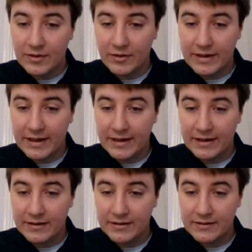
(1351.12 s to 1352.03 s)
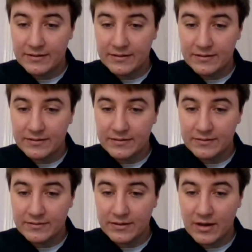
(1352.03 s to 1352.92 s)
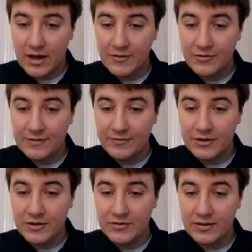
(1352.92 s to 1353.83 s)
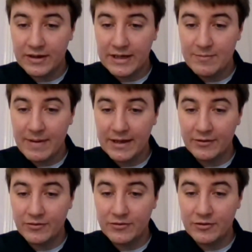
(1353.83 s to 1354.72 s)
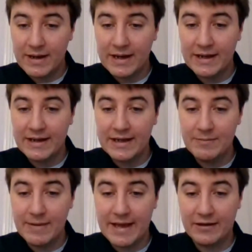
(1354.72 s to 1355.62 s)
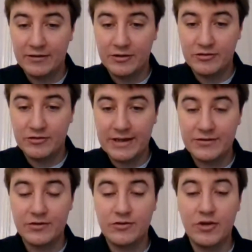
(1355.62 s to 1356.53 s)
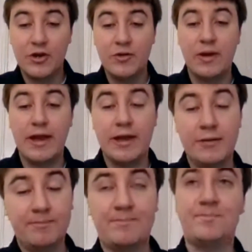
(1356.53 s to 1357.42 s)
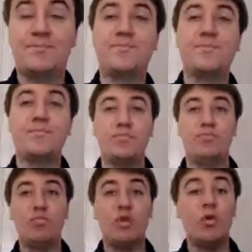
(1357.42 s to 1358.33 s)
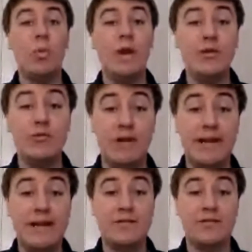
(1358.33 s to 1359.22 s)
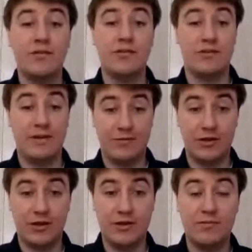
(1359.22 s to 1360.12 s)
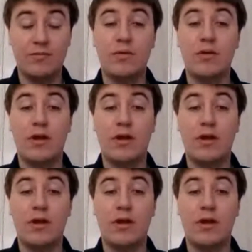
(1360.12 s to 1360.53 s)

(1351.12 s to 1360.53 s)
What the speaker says: Okay. Are certificates emailed to my email address? So when you raise the certificate,